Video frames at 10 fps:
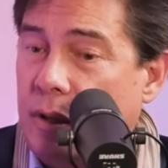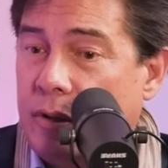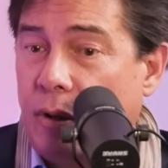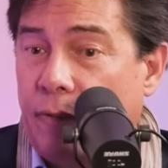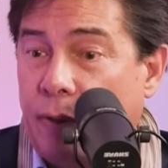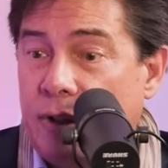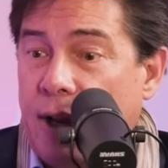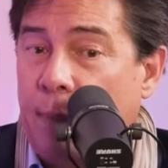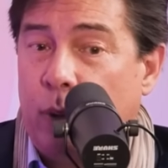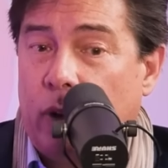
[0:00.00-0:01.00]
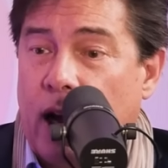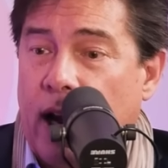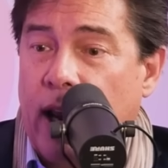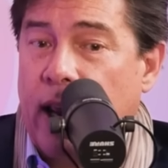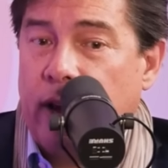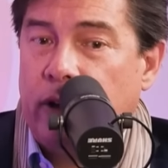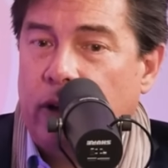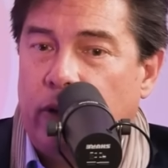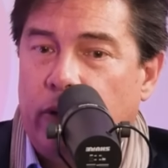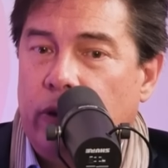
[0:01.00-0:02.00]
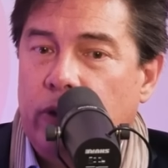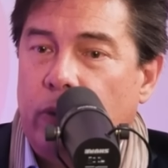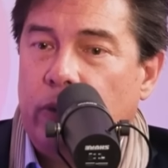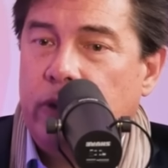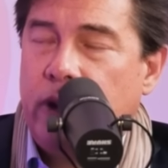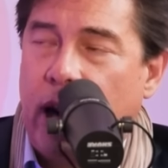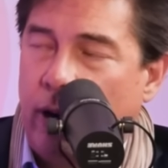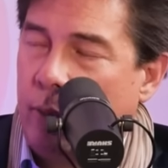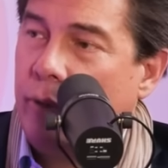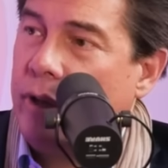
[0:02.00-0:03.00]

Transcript: So for example, I had to go through this terrible,